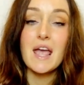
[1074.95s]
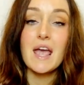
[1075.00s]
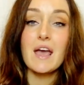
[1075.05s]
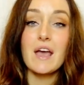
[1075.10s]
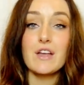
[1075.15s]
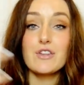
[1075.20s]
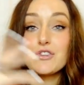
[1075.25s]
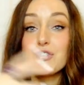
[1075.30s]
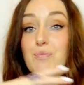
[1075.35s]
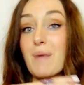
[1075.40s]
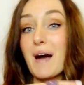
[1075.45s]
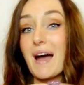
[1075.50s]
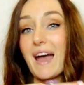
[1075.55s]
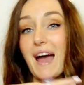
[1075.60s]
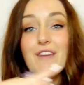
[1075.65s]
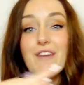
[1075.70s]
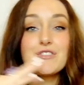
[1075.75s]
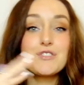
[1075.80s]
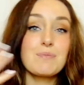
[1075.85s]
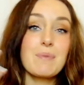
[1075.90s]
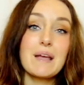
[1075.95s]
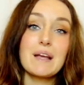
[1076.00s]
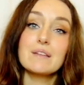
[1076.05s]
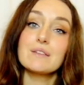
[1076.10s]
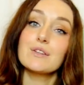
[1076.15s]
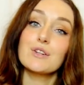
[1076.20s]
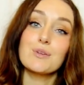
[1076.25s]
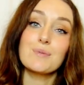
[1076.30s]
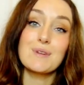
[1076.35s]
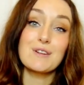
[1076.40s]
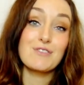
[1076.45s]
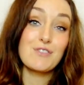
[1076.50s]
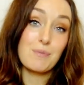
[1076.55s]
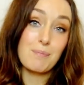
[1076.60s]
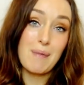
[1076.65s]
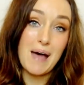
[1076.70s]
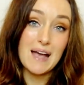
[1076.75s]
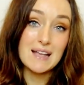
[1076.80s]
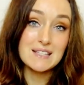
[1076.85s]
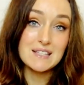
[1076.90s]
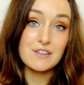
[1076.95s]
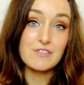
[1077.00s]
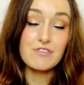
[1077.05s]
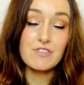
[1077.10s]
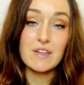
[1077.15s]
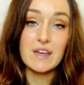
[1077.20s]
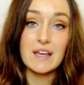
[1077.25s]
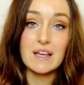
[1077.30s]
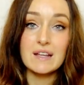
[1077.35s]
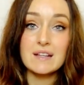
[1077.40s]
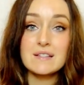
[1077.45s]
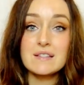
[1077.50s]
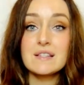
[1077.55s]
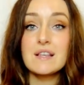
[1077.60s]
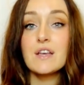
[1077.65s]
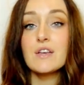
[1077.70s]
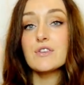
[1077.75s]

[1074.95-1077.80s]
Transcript: and you might have to make a little bit of a mess of things